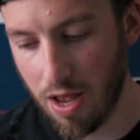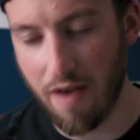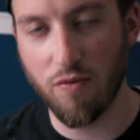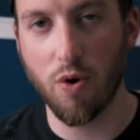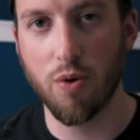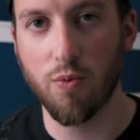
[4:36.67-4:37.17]

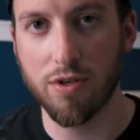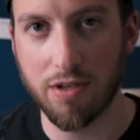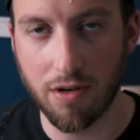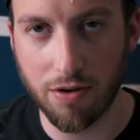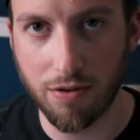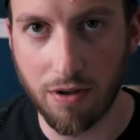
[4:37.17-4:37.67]
Everyone was
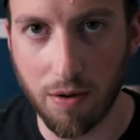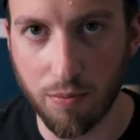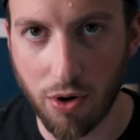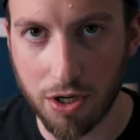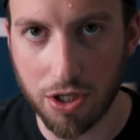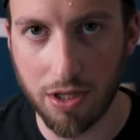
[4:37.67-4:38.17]
under the
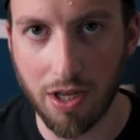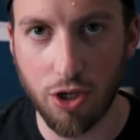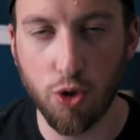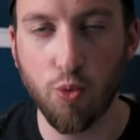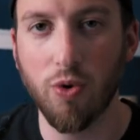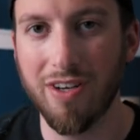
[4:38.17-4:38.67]
impression that
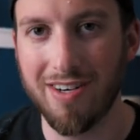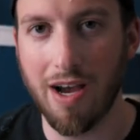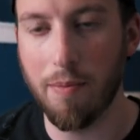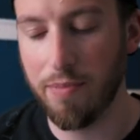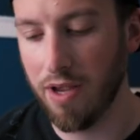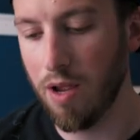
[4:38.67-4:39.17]
you would
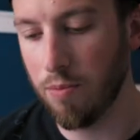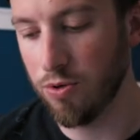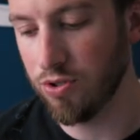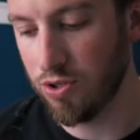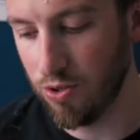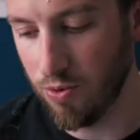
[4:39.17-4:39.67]
not be
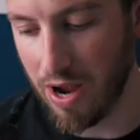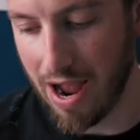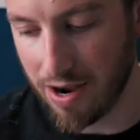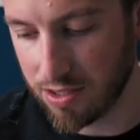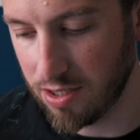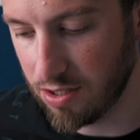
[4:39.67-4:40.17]
able to
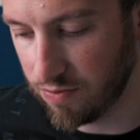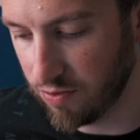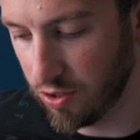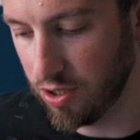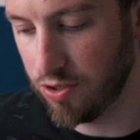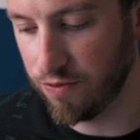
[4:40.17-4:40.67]
access
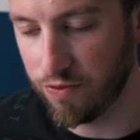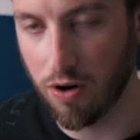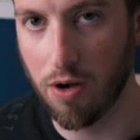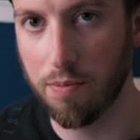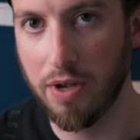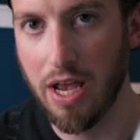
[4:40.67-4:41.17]
footage
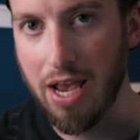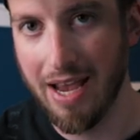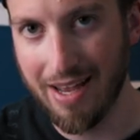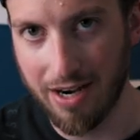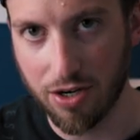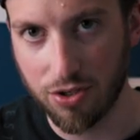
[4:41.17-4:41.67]
from
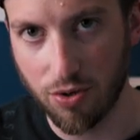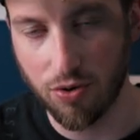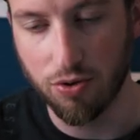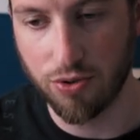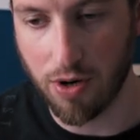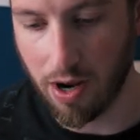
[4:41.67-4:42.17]
an
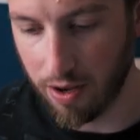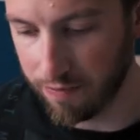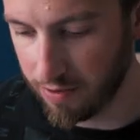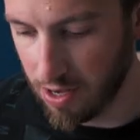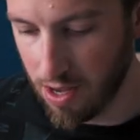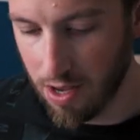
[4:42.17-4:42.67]
external
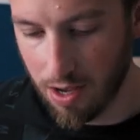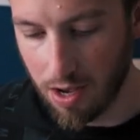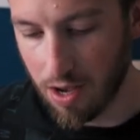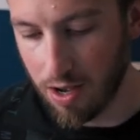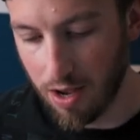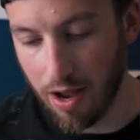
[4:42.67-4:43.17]
drive.
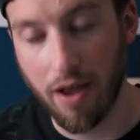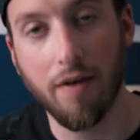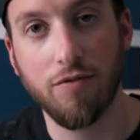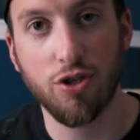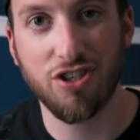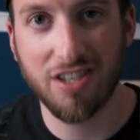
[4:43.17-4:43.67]
I
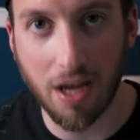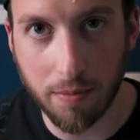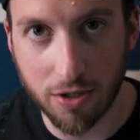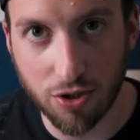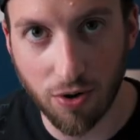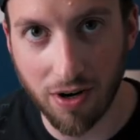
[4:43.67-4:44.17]
have just
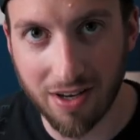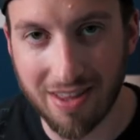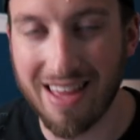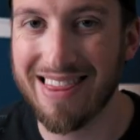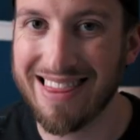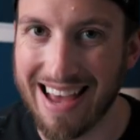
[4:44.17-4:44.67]
demonstrated
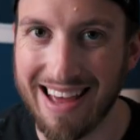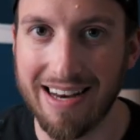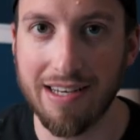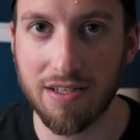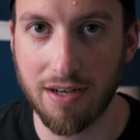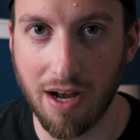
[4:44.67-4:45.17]
that that
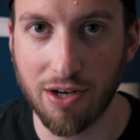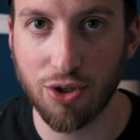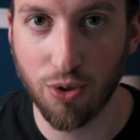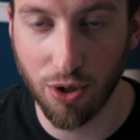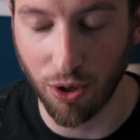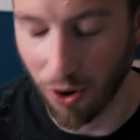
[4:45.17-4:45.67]
is not
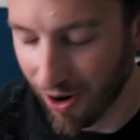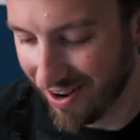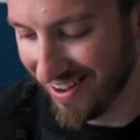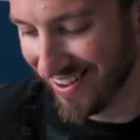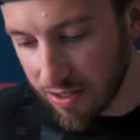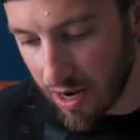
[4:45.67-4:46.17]
true.
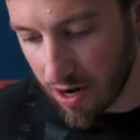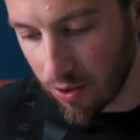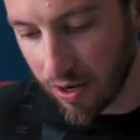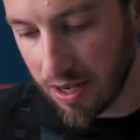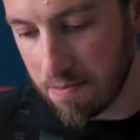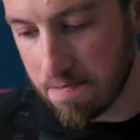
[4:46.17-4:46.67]

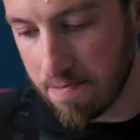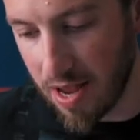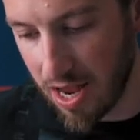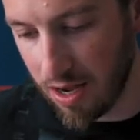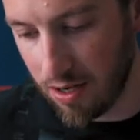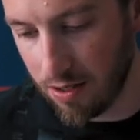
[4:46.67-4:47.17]
Now, it
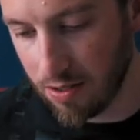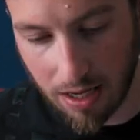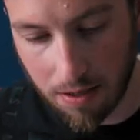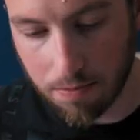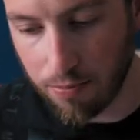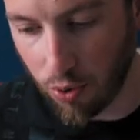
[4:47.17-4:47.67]
may
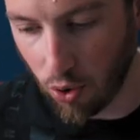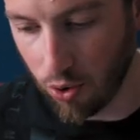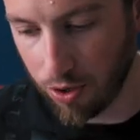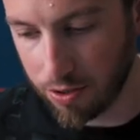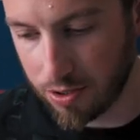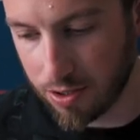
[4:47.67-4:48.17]

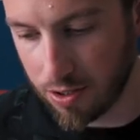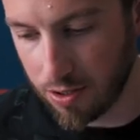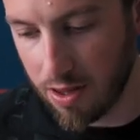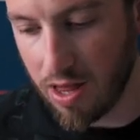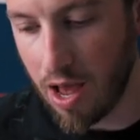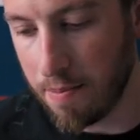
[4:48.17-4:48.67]
import
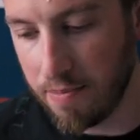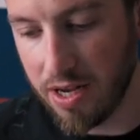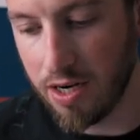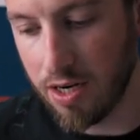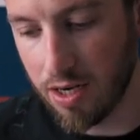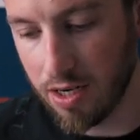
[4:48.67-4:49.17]
that
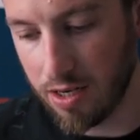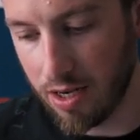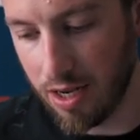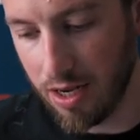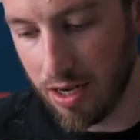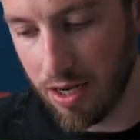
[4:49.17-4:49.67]
media
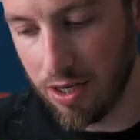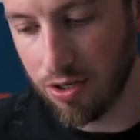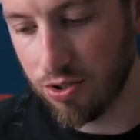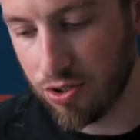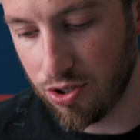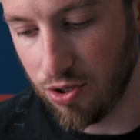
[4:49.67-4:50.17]

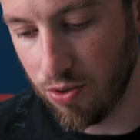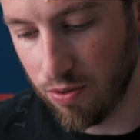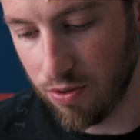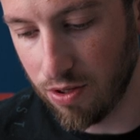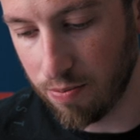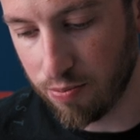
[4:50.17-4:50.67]

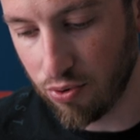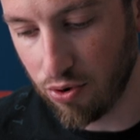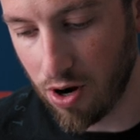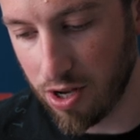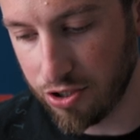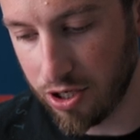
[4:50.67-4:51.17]
into the
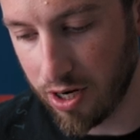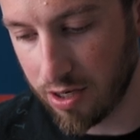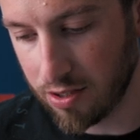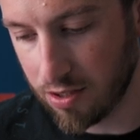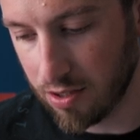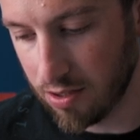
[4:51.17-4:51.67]

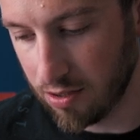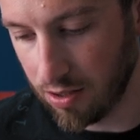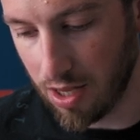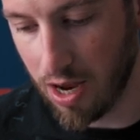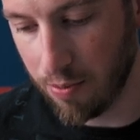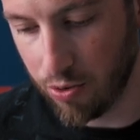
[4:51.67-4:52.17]
project
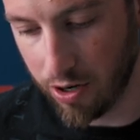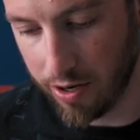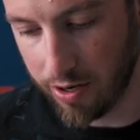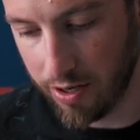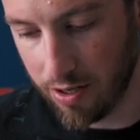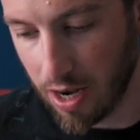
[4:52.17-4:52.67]

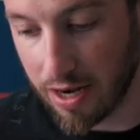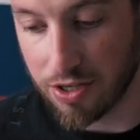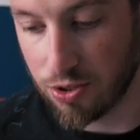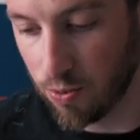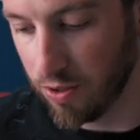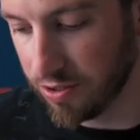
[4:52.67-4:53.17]
library. I
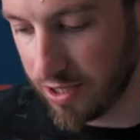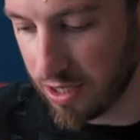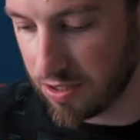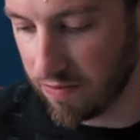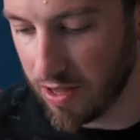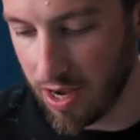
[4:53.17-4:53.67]
guess the real
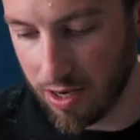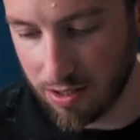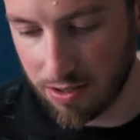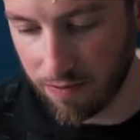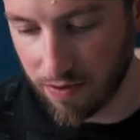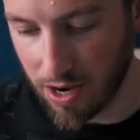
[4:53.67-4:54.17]
test of that
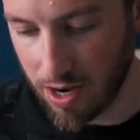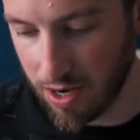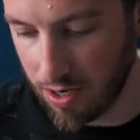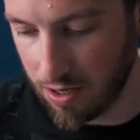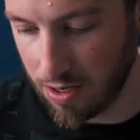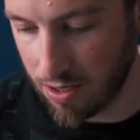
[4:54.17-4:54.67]
is if
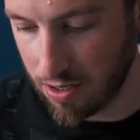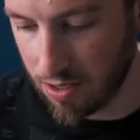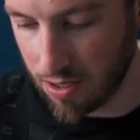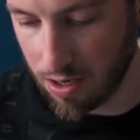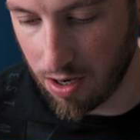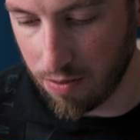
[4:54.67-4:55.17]
I
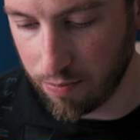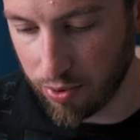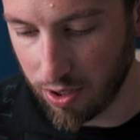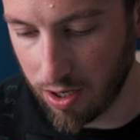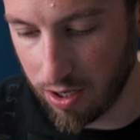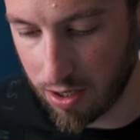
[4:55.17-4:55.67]

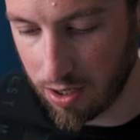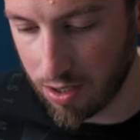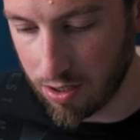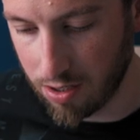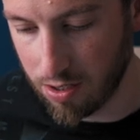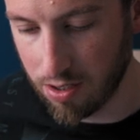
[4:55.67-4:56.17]
unplug
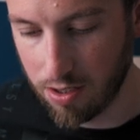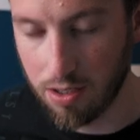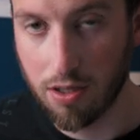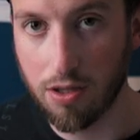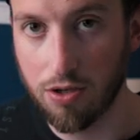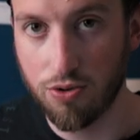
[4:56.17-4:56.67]

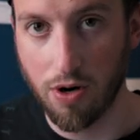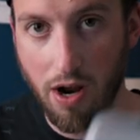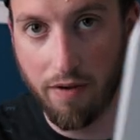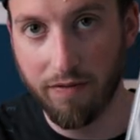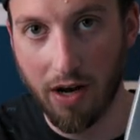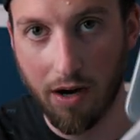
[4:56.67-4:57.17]
the
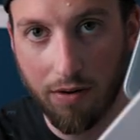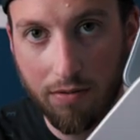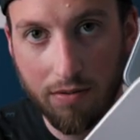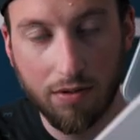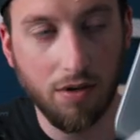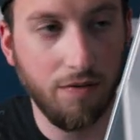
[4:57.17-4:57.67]
drive now,
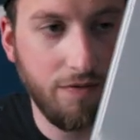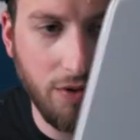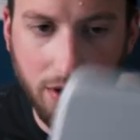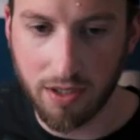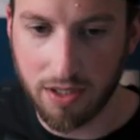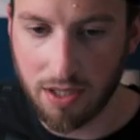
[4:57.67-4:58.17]
so
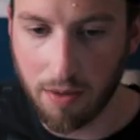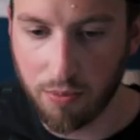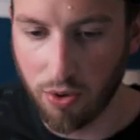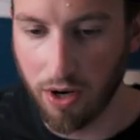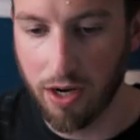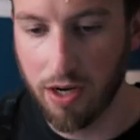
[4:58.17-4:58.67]
fully
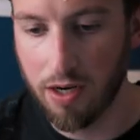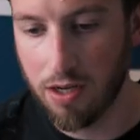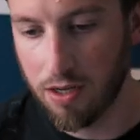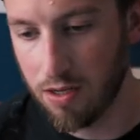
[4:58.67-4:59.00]
separated,